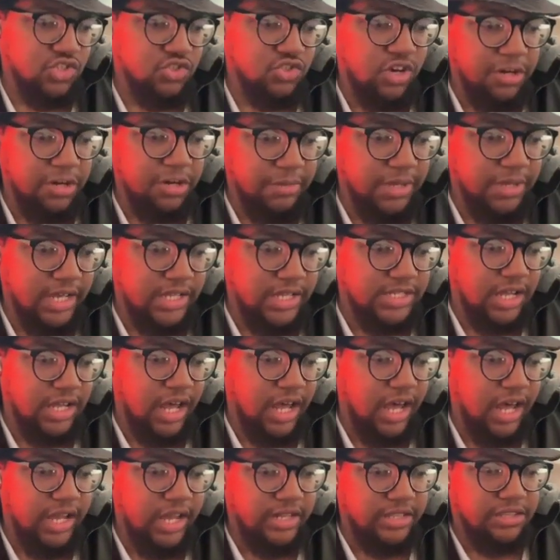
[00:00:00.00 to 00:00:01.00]
struck me as
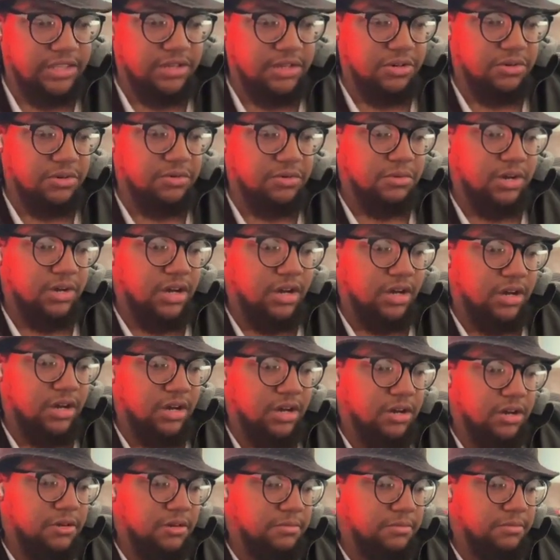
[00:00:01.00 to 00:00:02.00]
odd though,
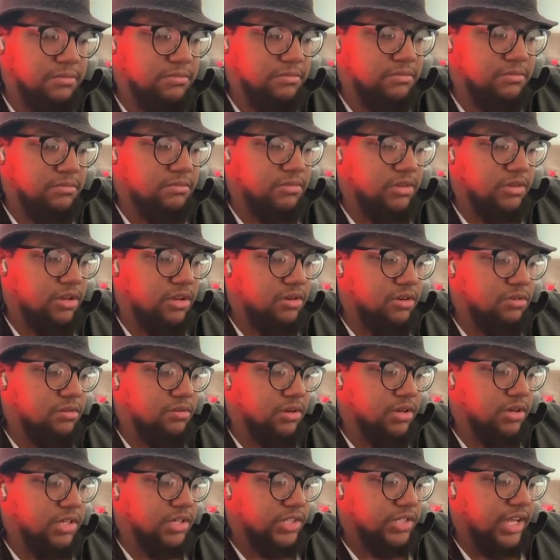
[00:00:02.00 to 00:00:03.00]

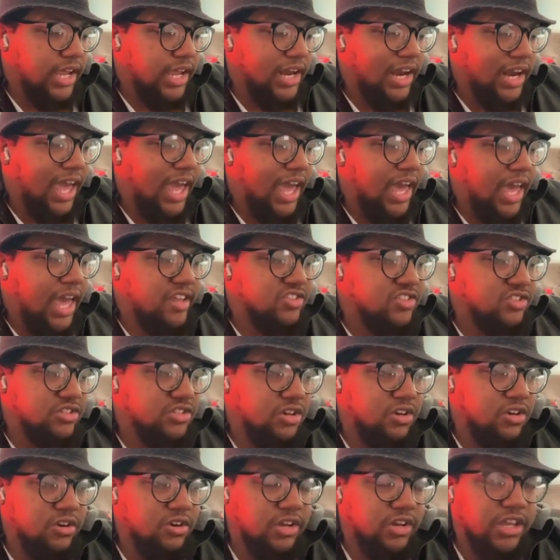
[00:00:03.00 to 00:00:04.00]
because I had asked
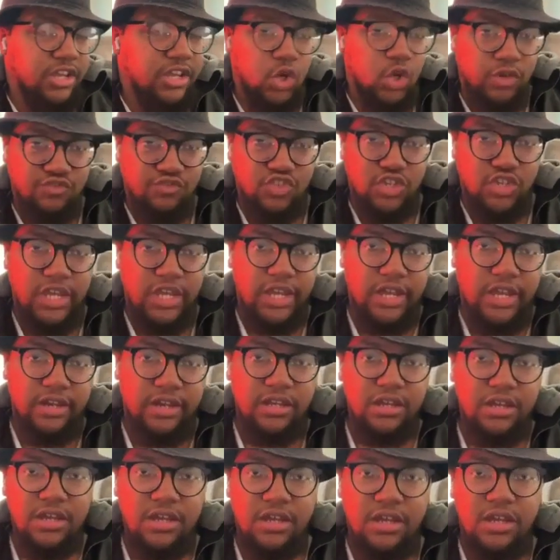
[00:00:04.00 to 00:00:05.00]
her, if she had,
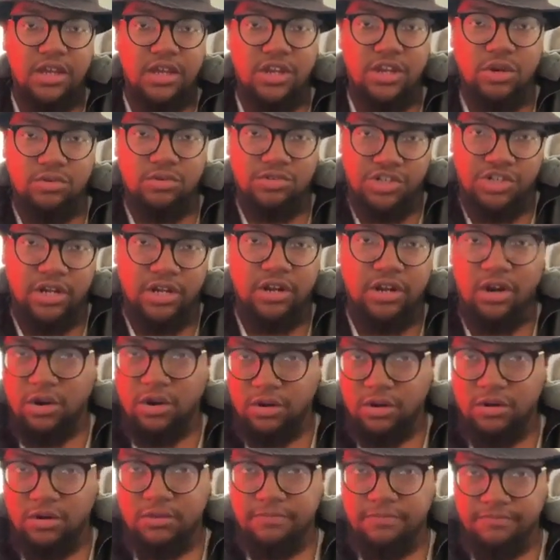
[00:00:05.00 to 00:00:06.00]
done
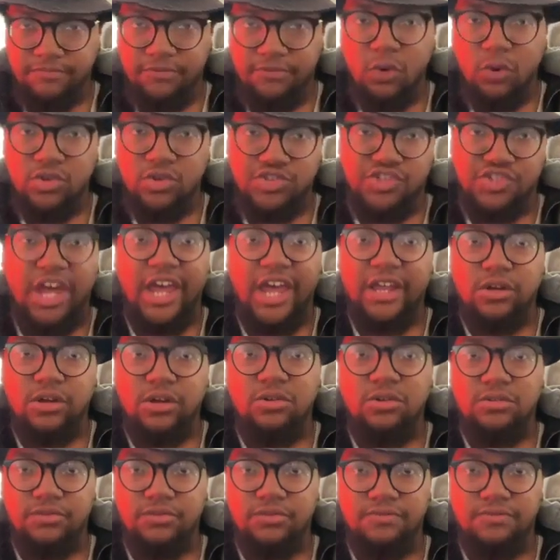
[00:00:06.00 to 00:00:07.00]
her full
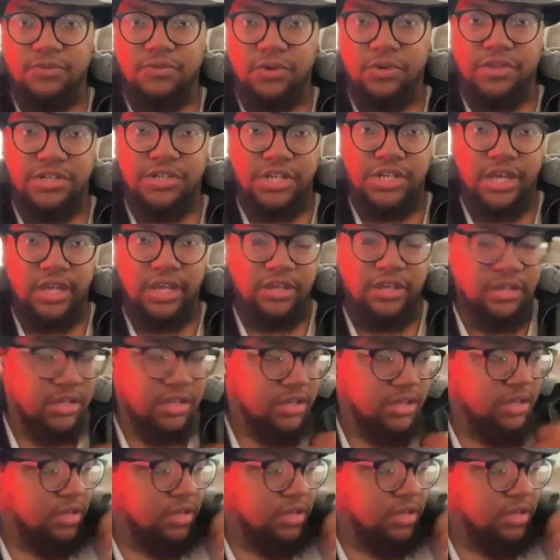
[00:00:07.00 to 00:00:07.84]
cycle for the day.